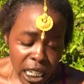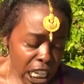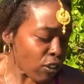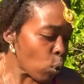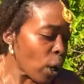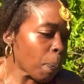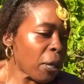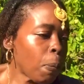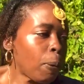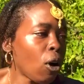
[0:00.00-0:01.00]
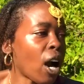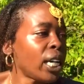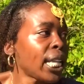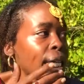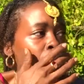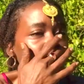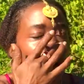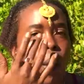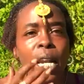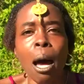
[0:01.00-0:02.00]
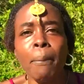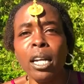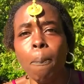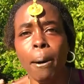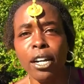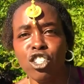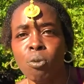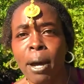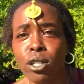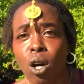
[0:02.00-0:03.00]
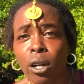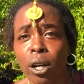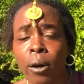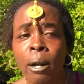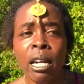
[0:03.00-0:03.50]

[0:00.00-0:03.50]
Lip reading: even when people are like, you know what, I'm gonna punish my daughter.